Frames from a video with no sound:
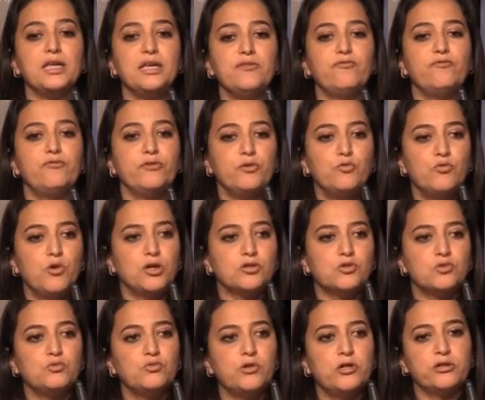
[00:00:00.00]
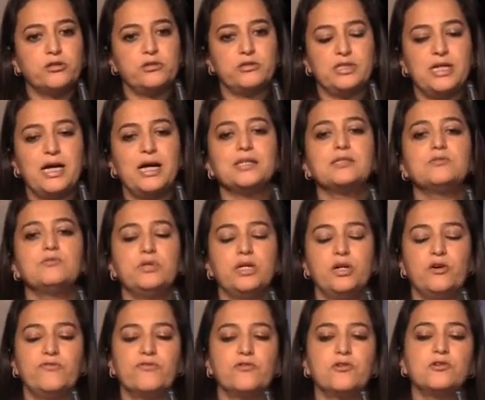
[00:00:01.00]
if we want to work on that, we
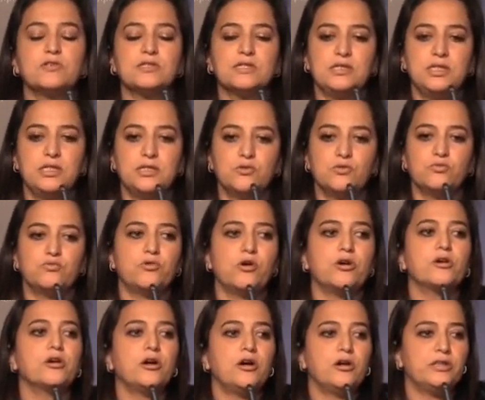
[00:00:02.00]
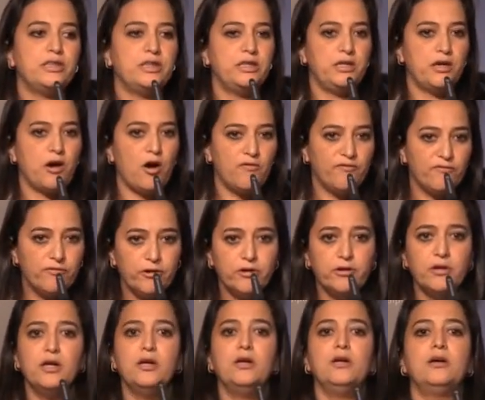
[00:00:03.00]
of course need to work on the
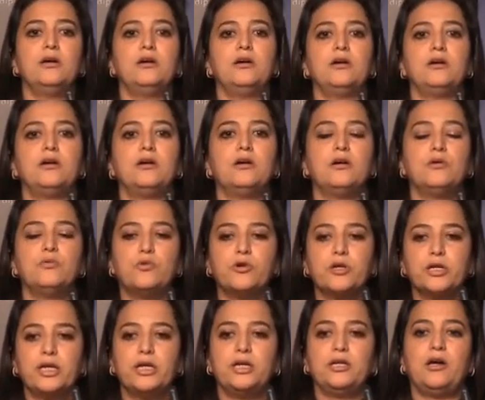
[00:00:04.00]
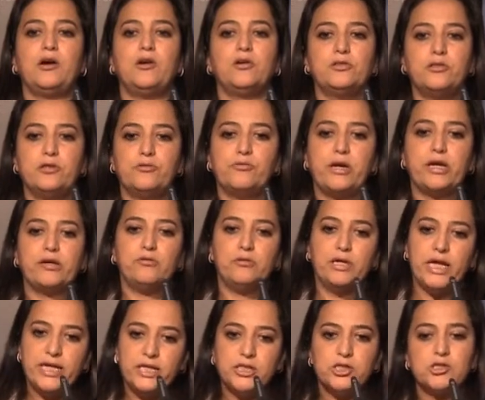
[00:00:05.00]
offer, working on the
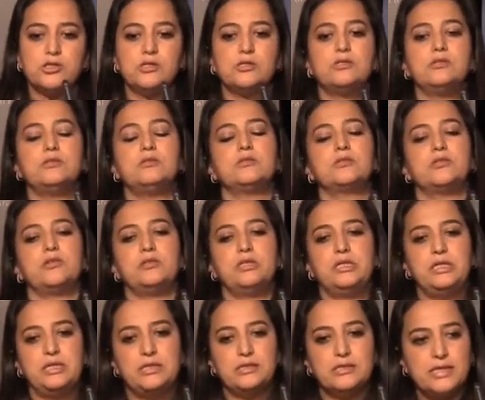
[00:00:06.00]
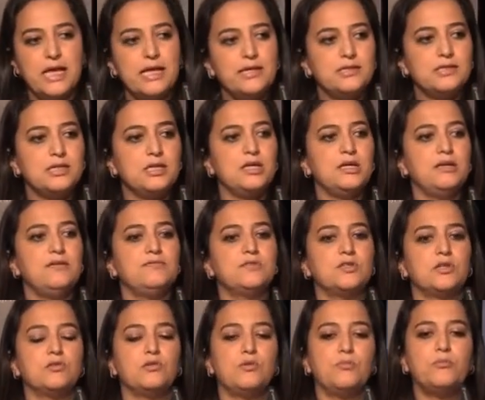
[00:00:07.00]
regulations, on the
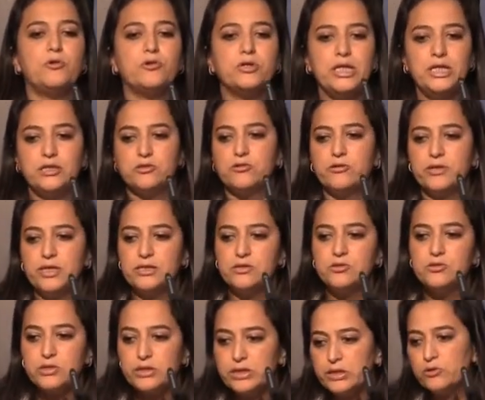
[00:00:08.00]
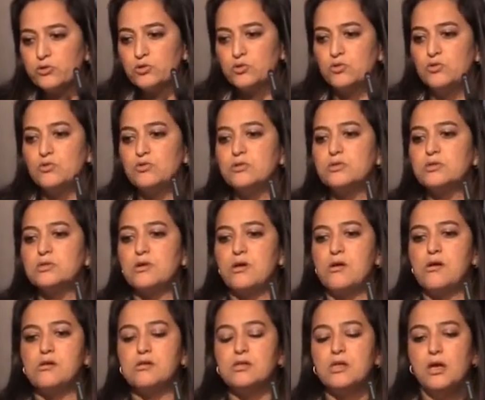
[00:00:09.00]
incentives, on the monitoring tools,
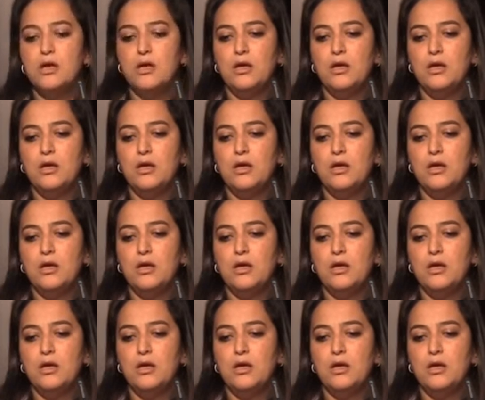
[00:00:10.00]
on